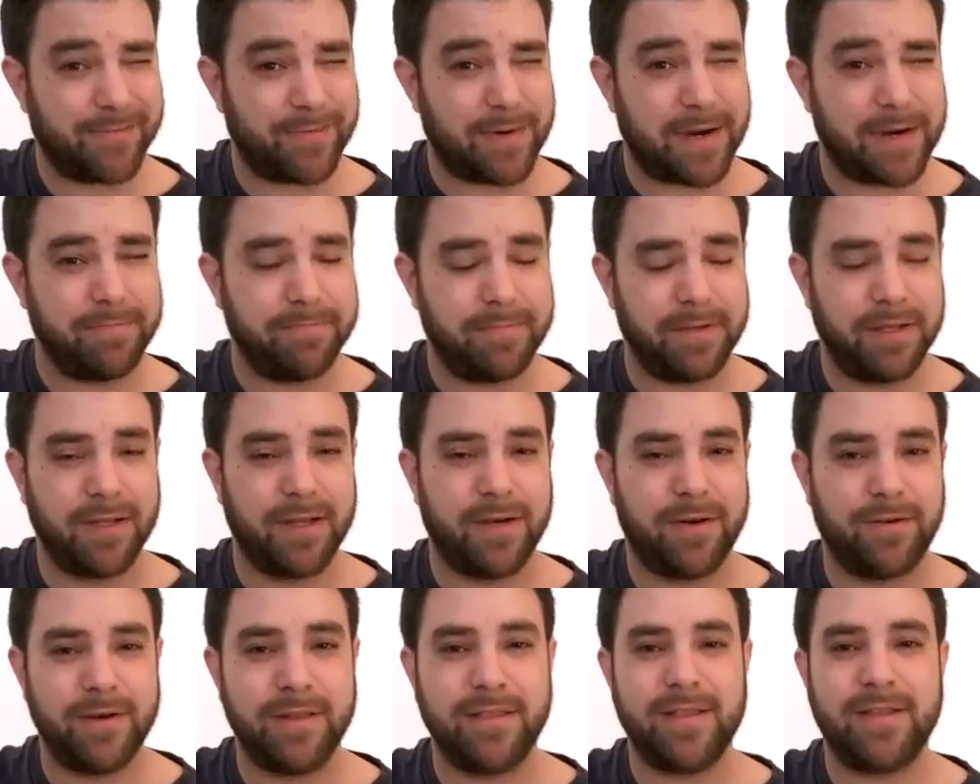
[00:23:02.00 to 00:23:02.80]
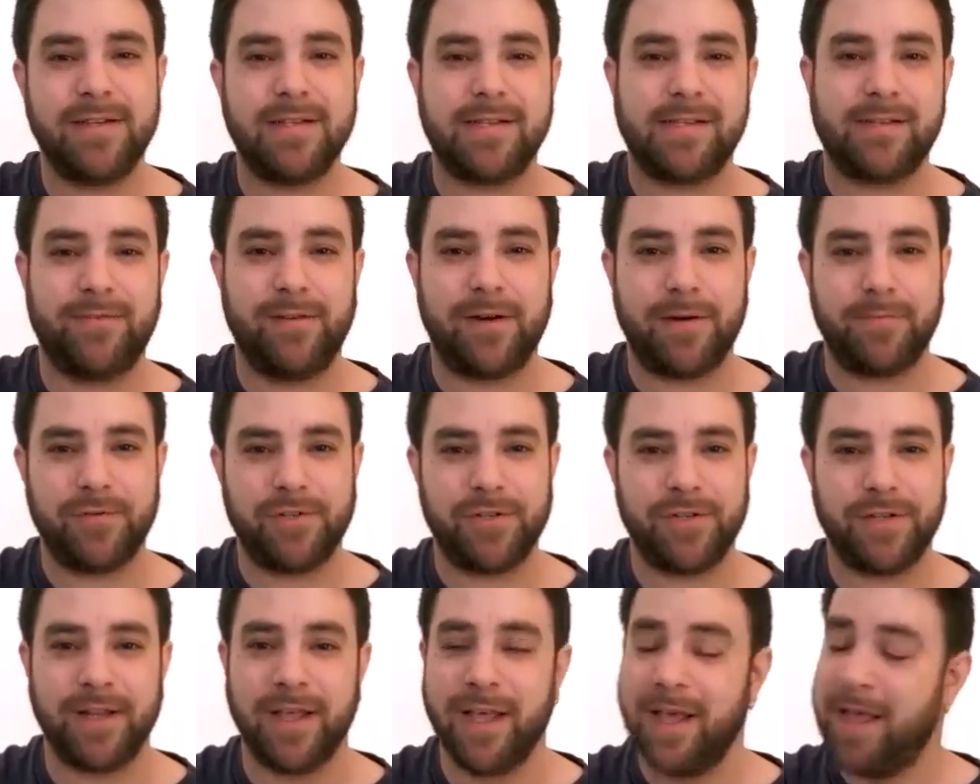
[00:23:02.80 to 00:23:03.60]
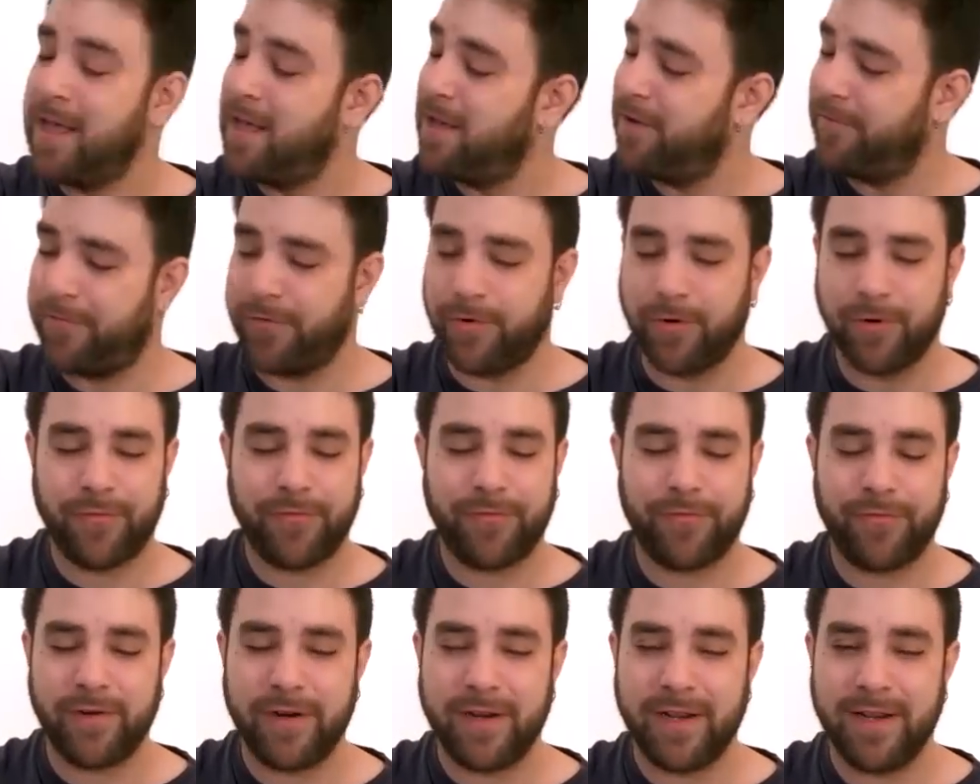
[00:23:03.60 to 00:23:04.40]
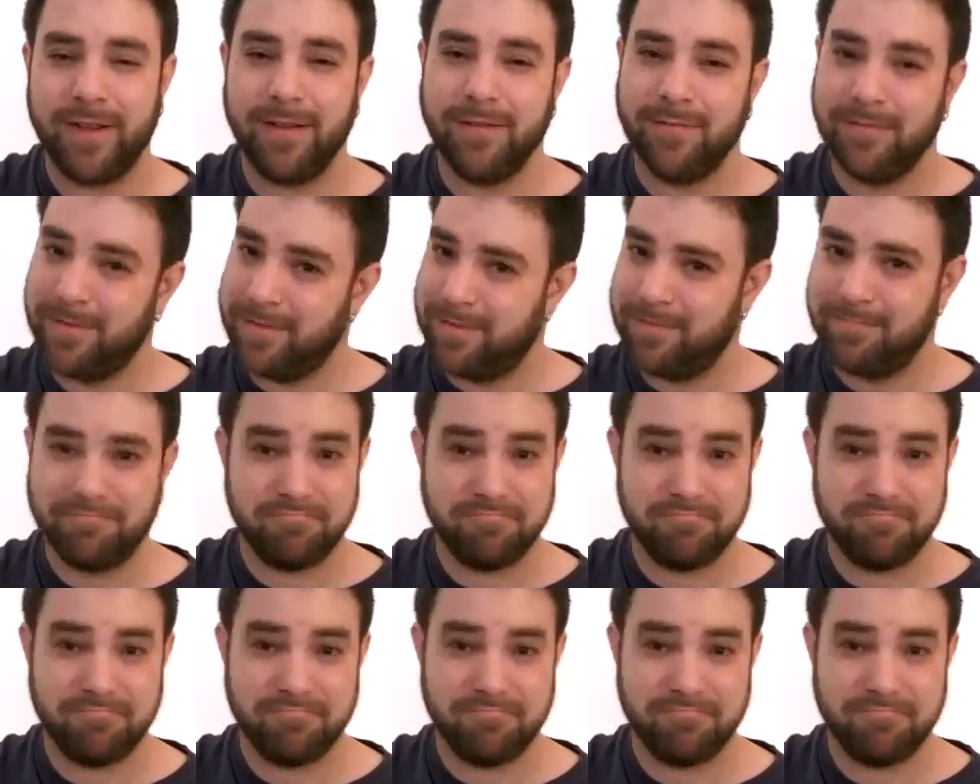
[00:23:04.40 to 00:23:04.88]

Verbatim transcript: is right below in the description for free.